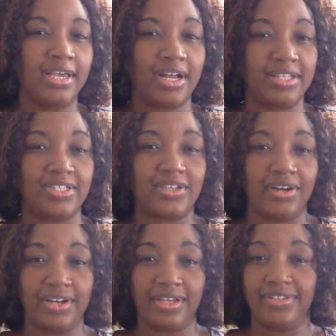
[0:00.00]

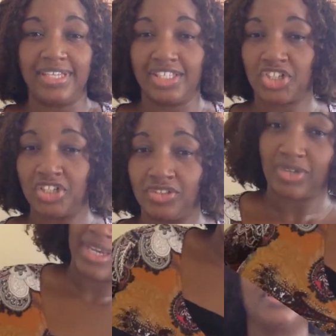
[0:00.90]
concerning these
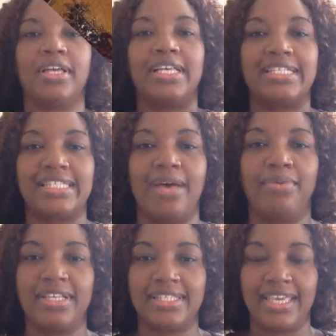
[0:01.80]
children. So, oh.
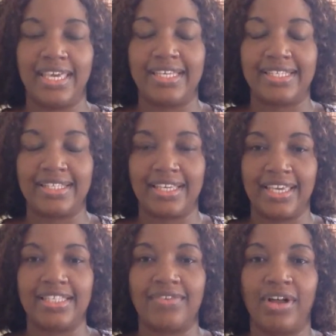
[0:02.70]
Samuel's case is a
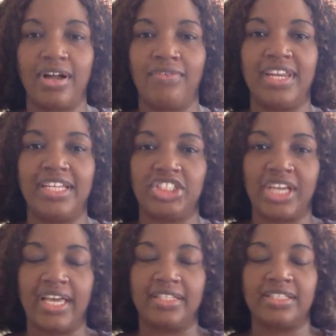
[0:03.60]
case of a covenant
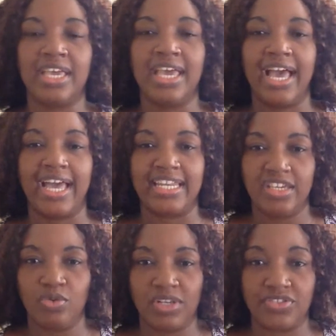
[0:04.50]
child, and
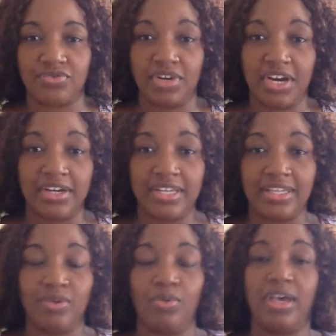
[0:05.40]
he was reared in
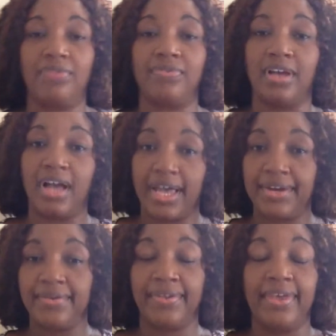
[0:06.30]
the way of God,
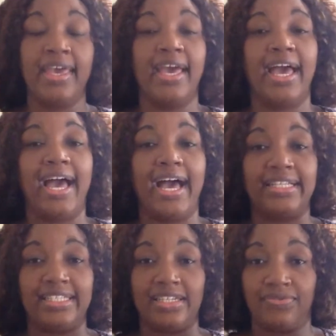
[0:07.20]

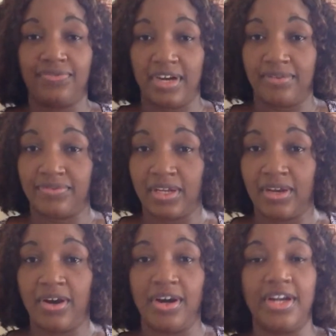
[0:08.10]
and in the fear of the
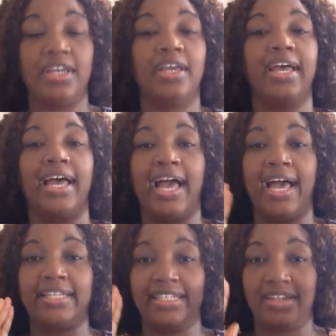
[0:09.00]
Lord,
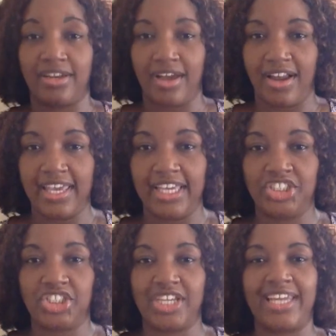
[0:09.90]
and in the
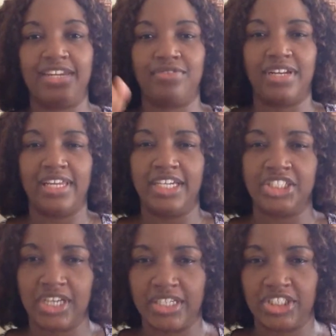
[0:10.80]
knowledge and in
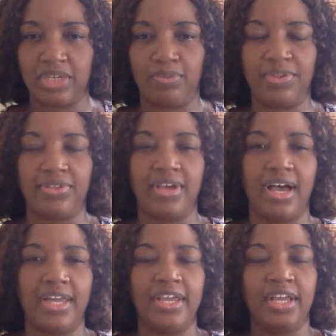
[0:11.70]
relationship with
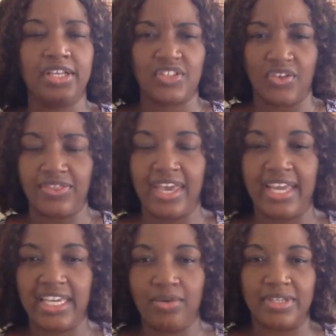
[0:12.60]
God. So
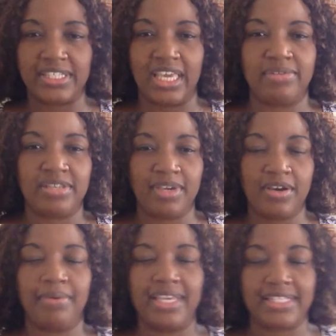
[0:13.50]
then he was able to
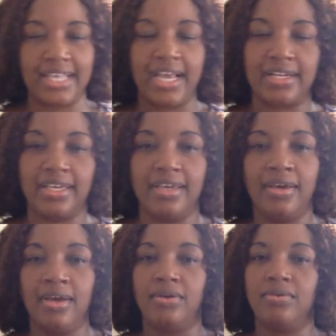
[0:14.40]
become exactly
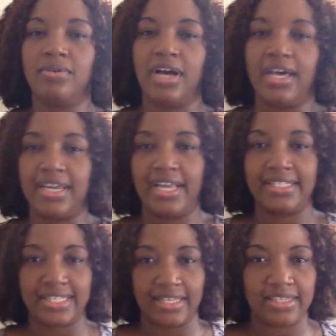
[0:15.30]
who God had
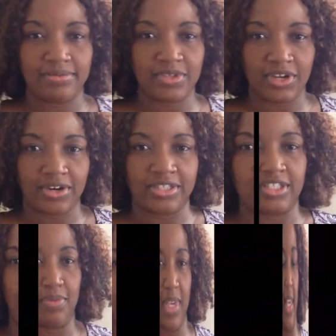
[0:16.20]
sent him to the earth
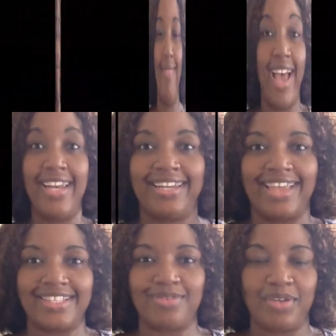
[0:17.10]
to be. And
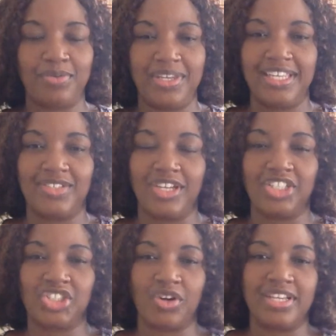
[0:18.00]
that's what we need to
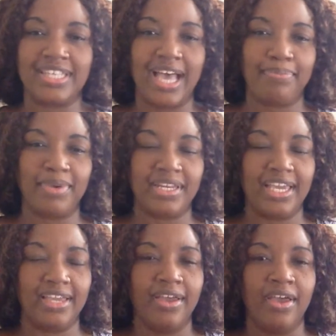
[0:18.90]
ensure is
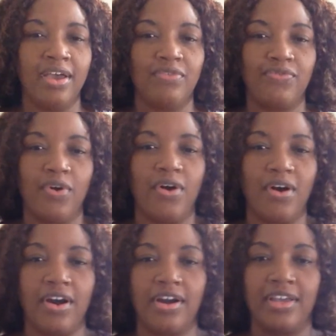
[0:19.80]
happening
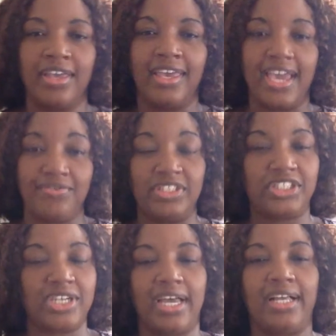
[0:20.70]
for every
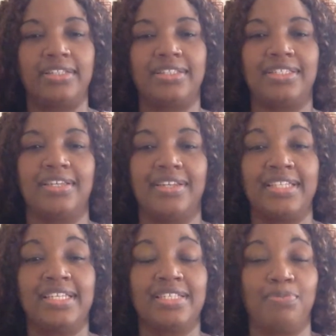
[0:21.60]
child
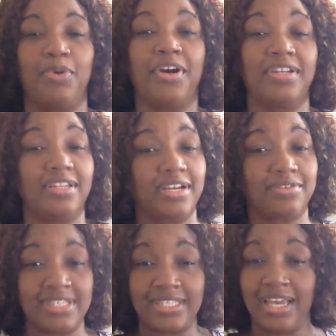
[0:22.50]
that is born in a
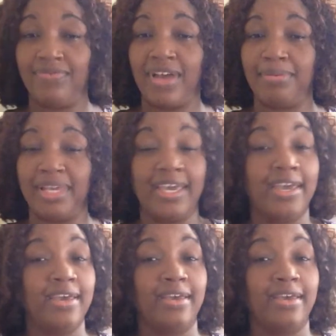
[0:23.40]
Christian family